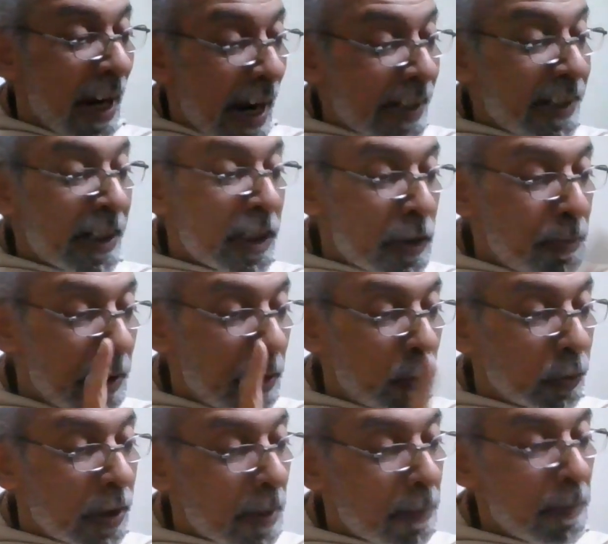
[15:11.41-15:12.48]
Attachment to
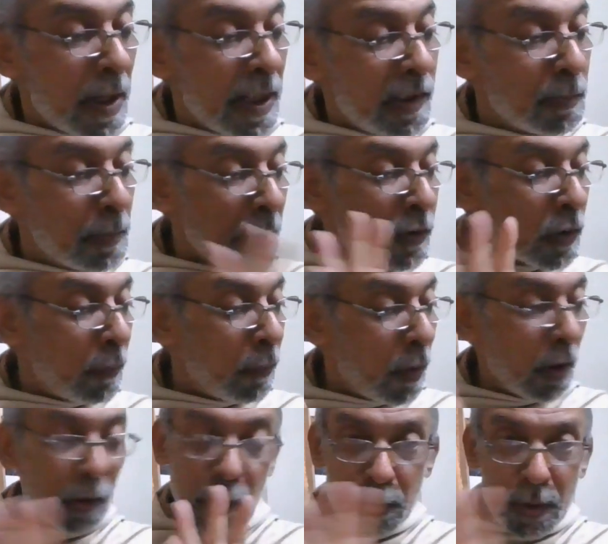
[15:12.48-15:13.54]
dharma is best of
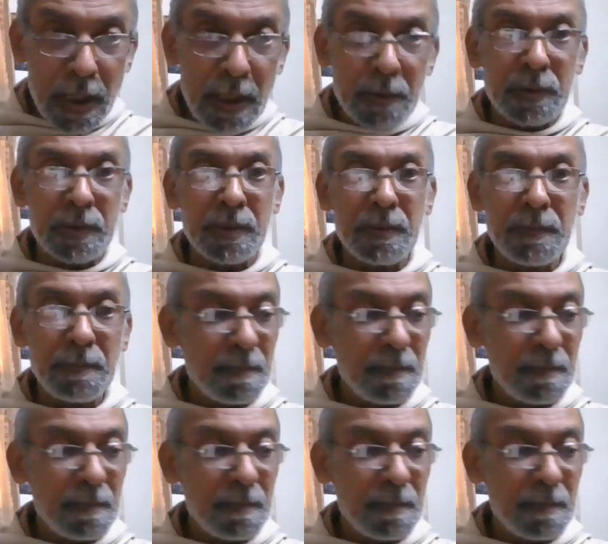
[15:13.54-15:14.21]
all, no doubt.